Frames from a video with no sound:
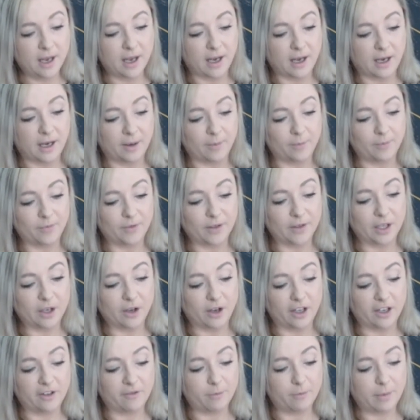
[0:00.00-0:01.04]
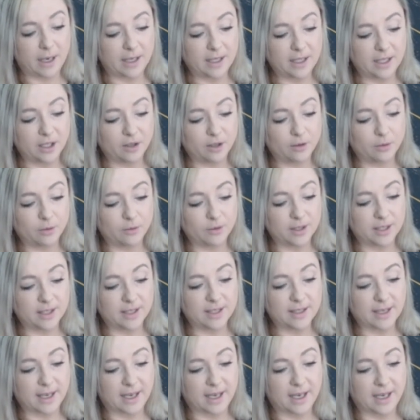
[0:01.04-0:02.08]
The Knight of Pentacles
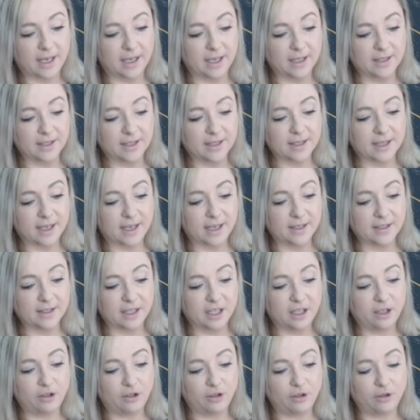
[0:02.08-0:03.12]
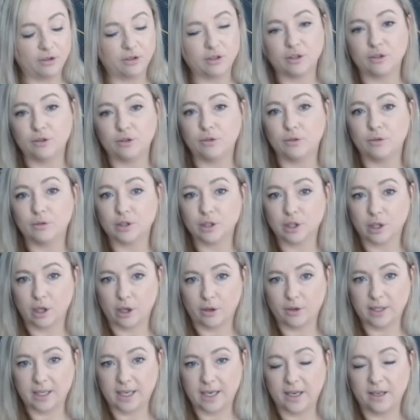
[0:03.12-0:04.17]
is saying, it's just asking you to
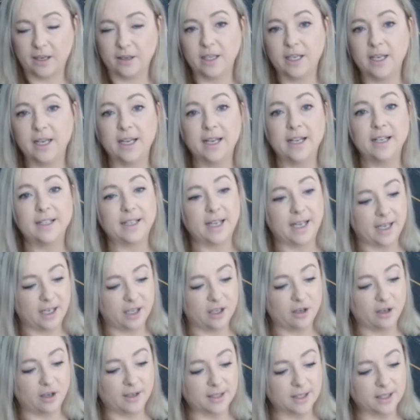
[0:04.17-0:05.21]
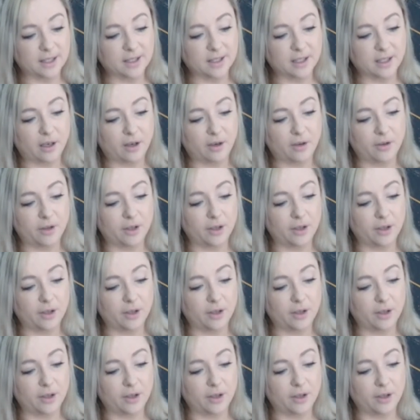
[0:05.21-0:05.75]
slow down, take it nice and slow.